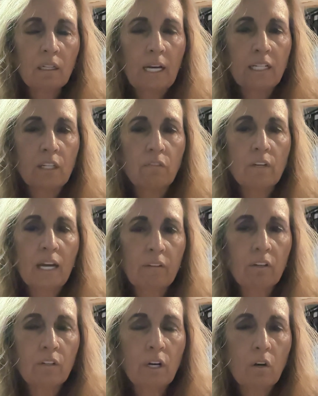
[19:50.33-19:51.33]
like you've
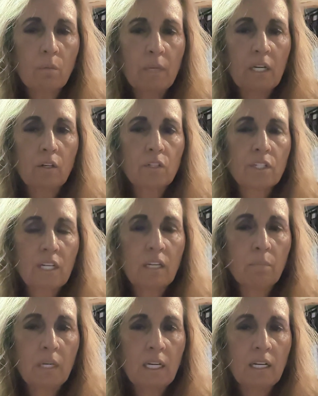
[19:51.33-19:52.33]
never known me or
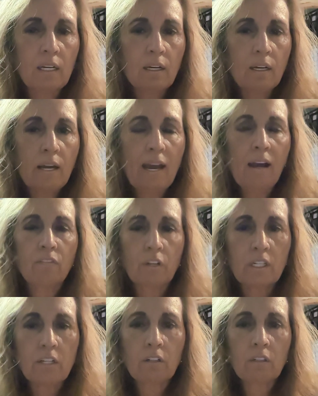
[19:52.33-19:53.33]
seen me
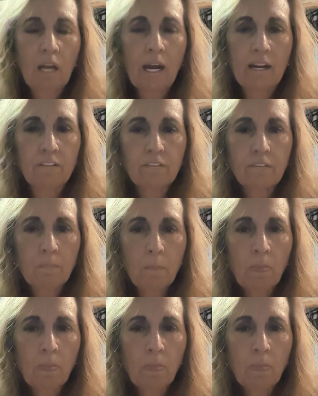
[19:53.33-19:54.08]
ever in your life.